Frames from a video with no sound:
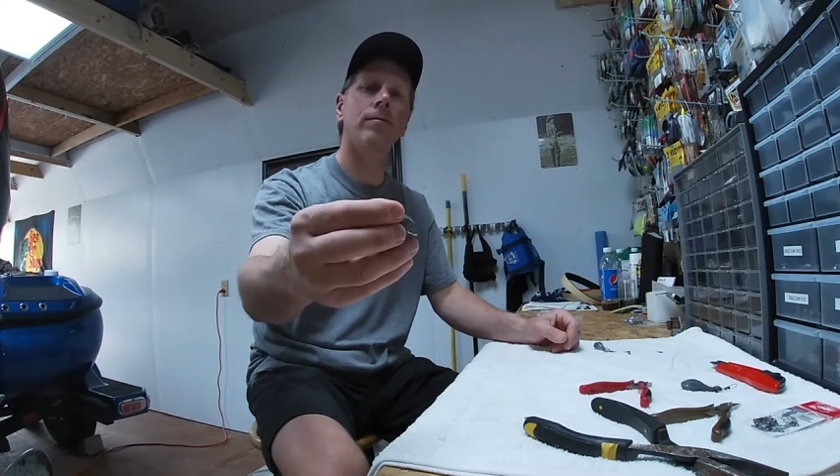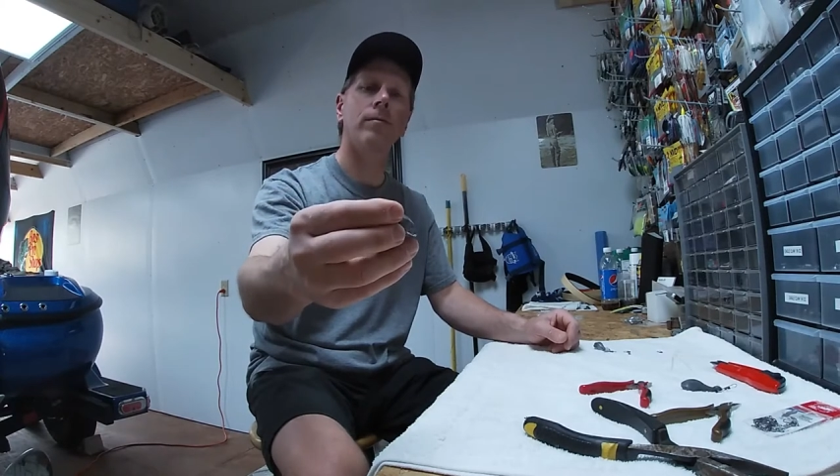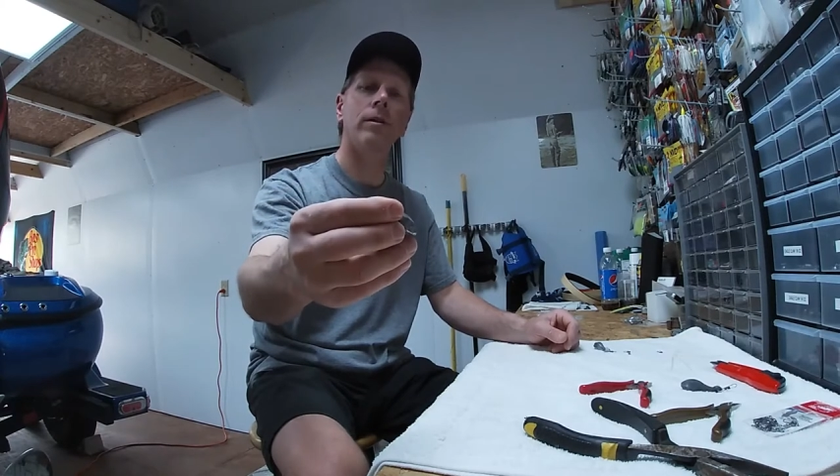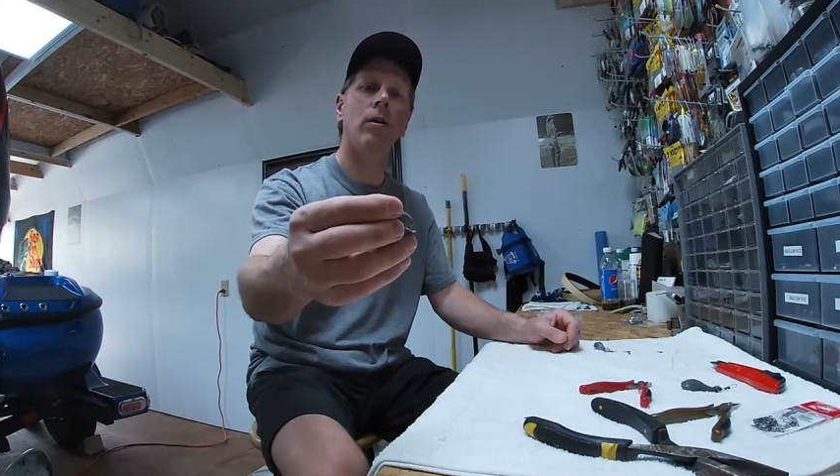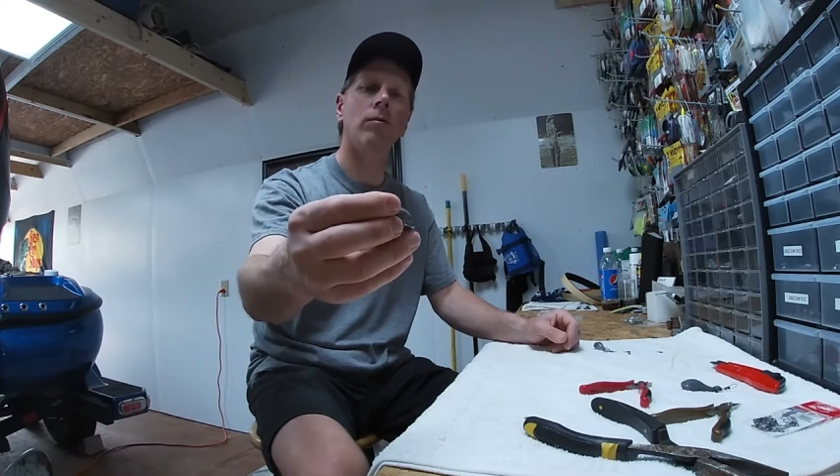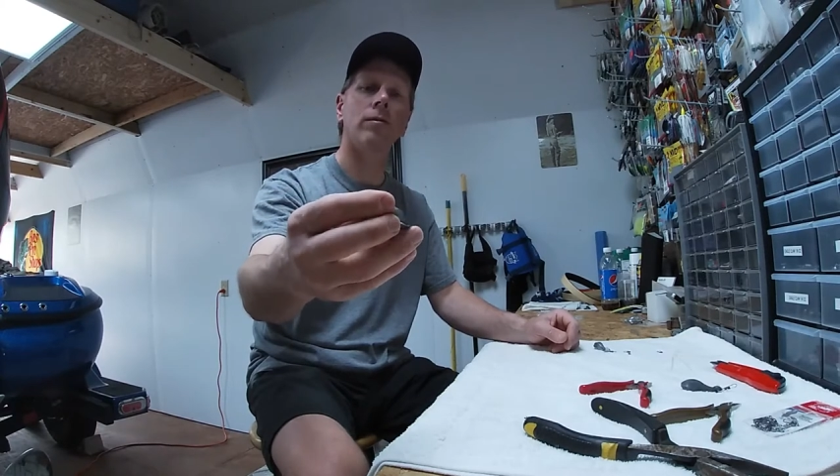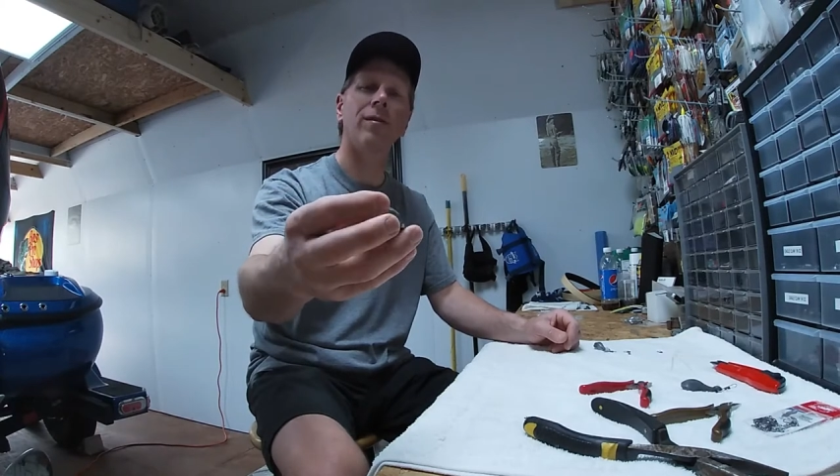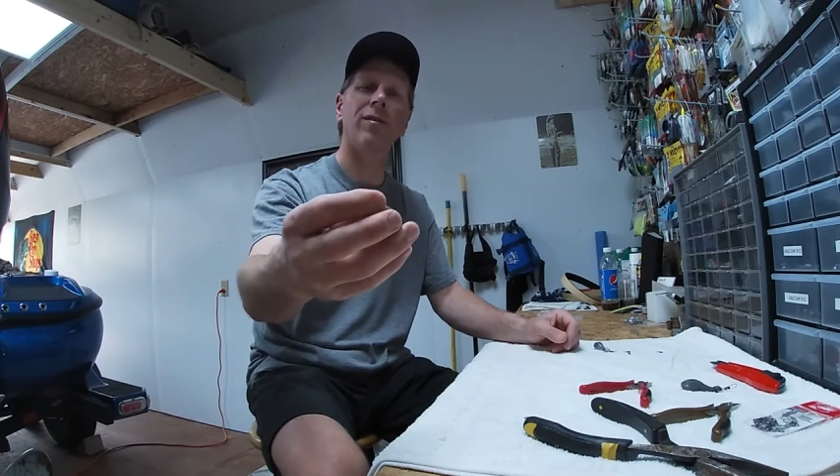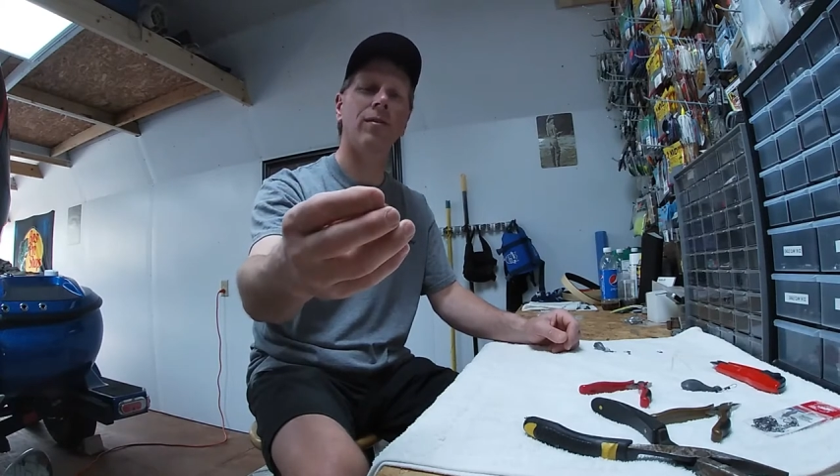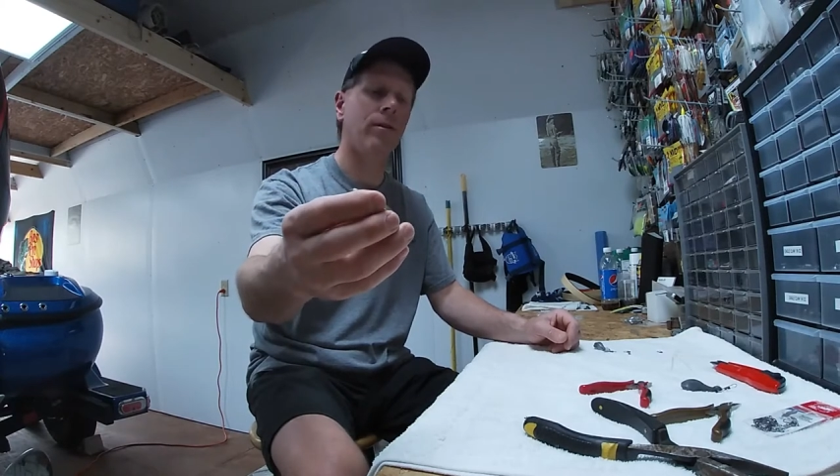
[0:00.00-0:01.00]

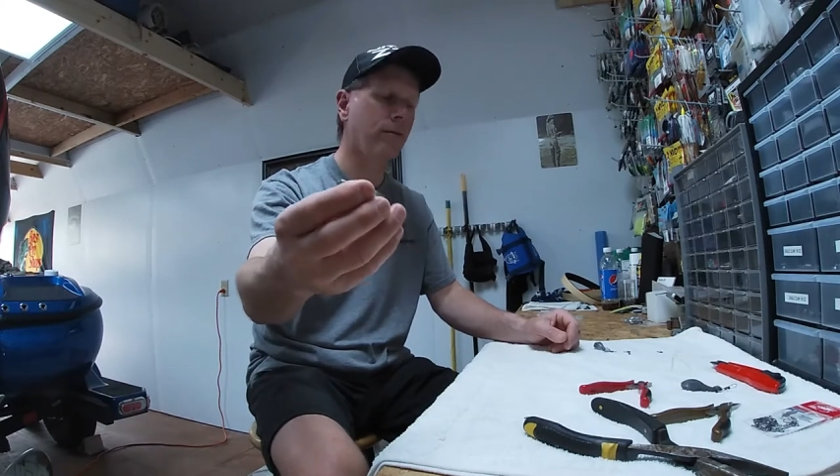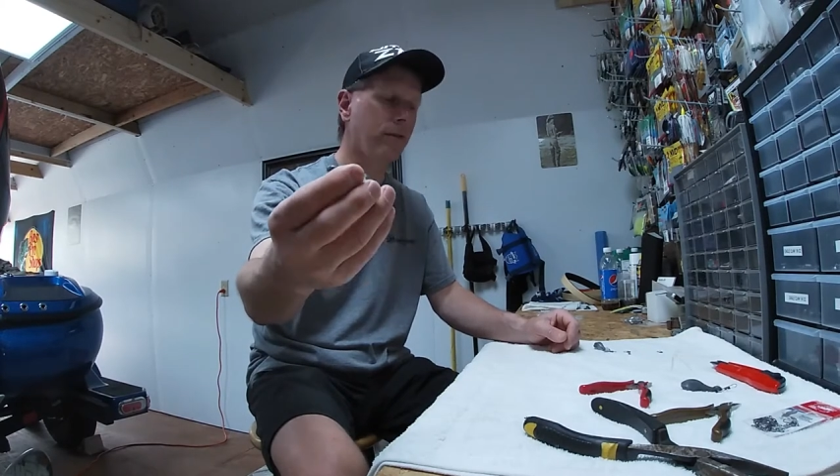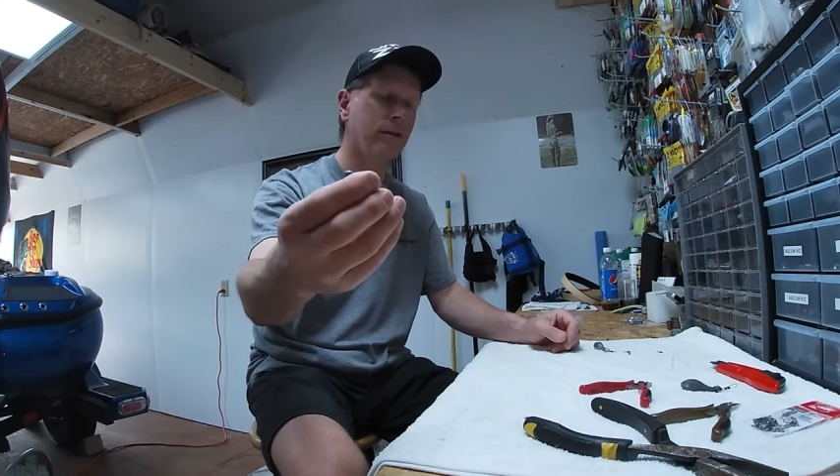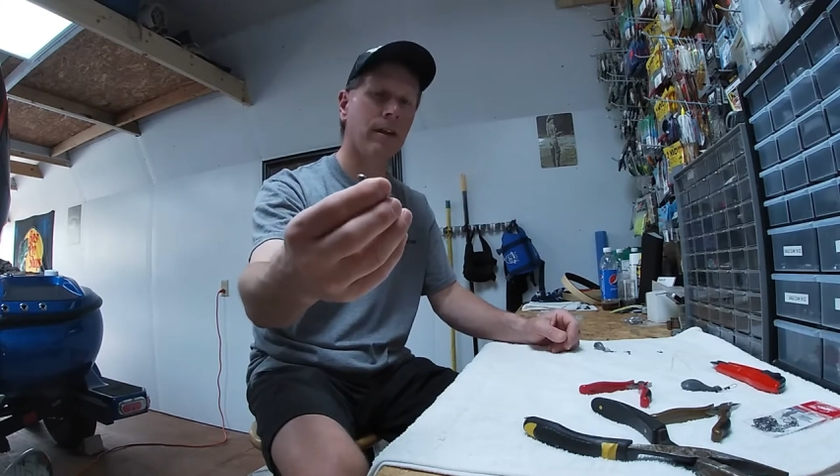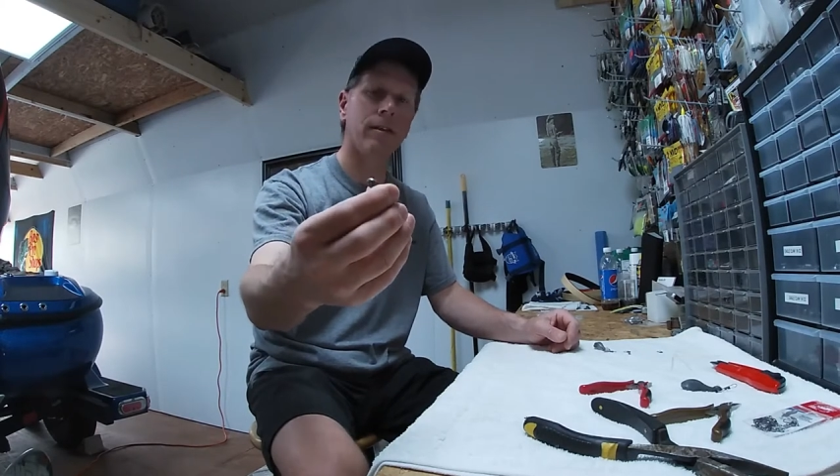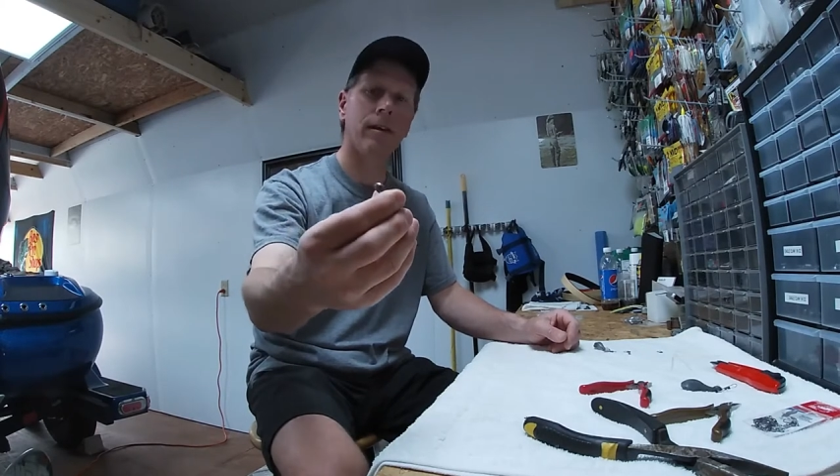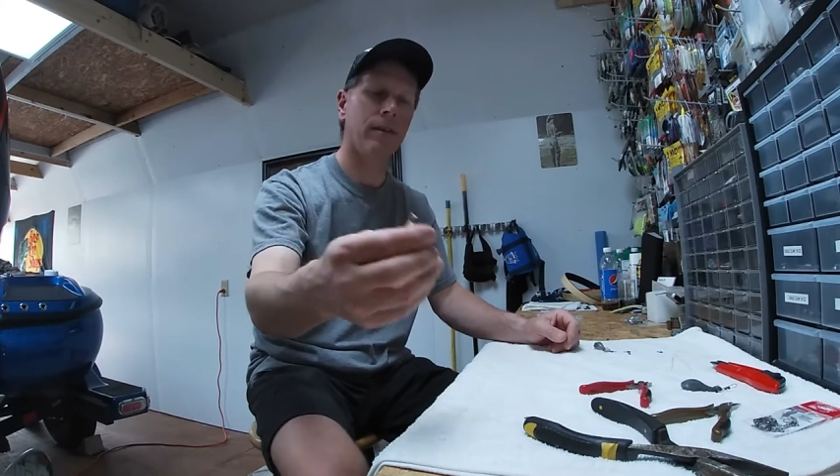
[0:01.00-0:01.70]
$3.33,